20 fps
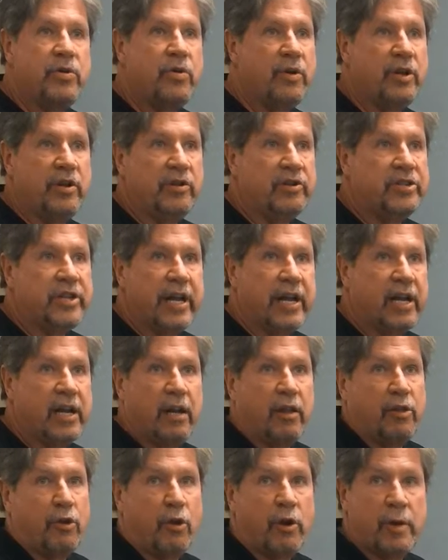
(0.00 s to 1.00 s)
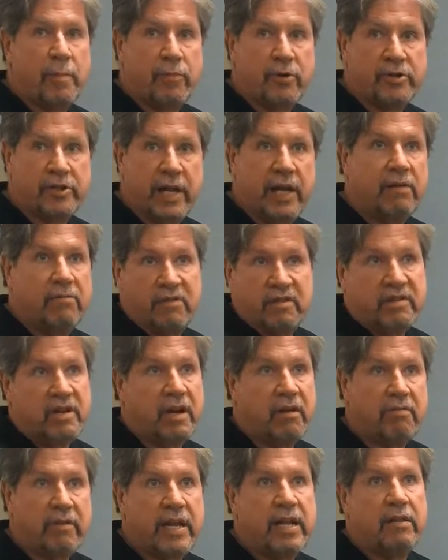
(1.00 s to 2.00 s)
when you set it at 30%, is going
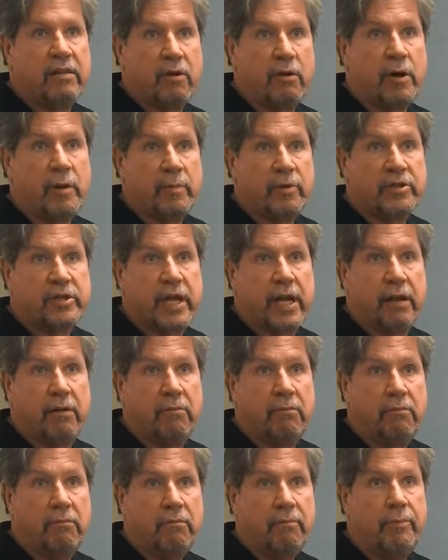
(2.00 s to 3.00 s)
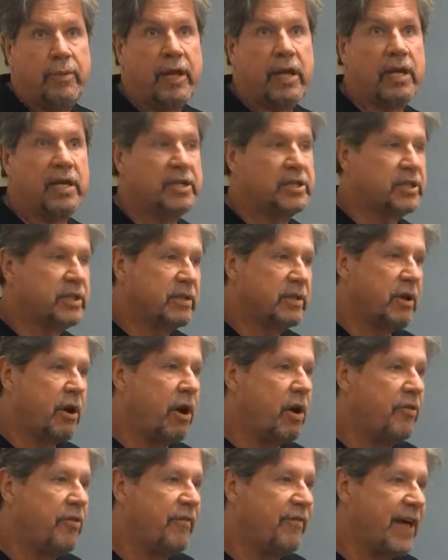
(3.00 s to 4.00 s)
to read 30%, because
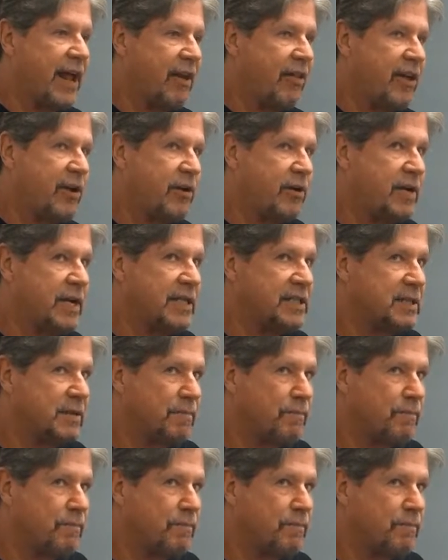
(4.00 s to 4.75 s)
the ventilator doesn't